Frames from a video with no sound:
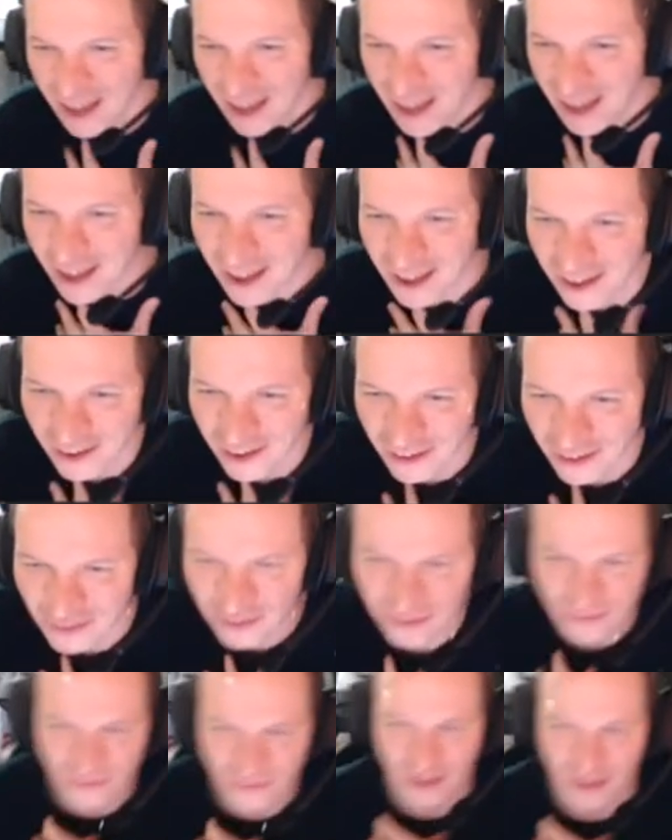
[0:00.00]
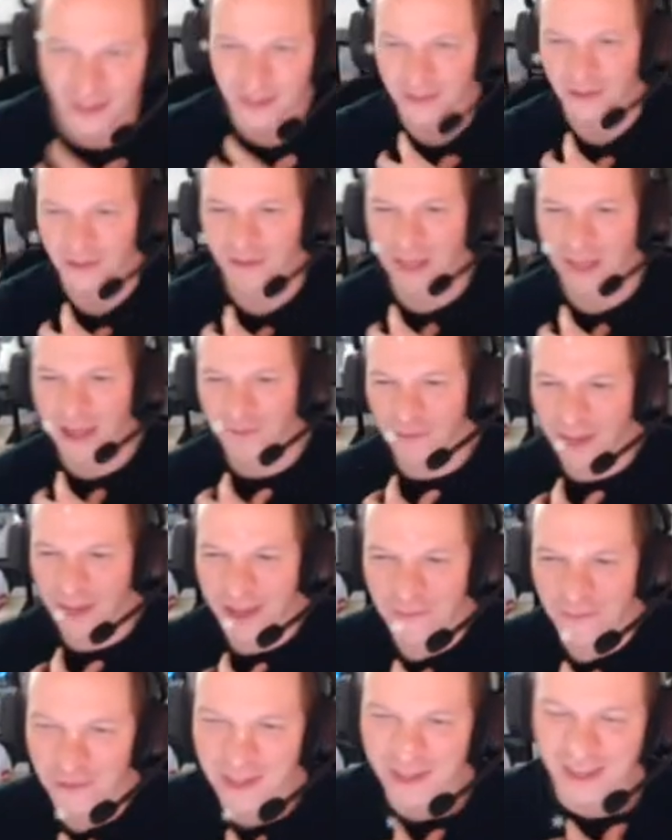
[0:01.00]
Uh, Diane Glitter laughing
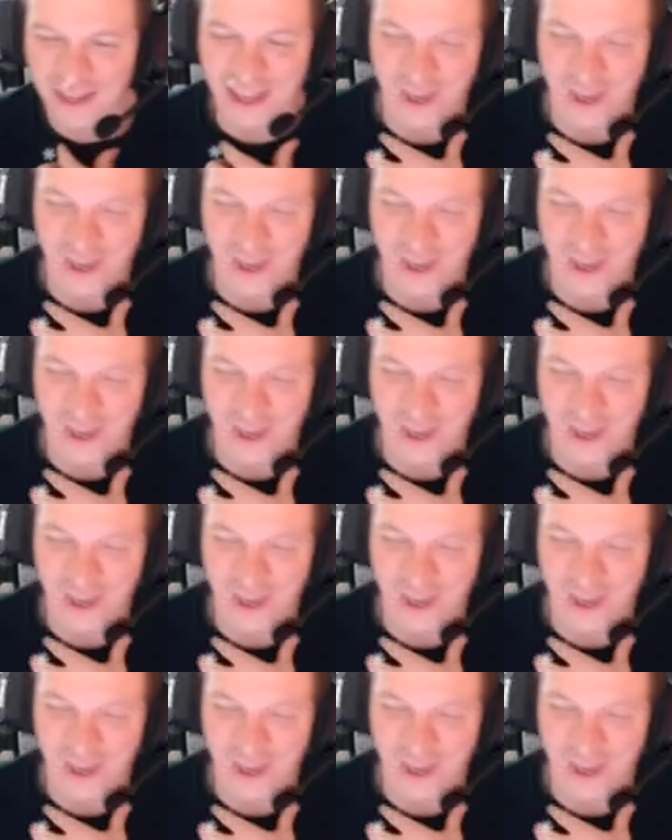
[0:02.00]
at me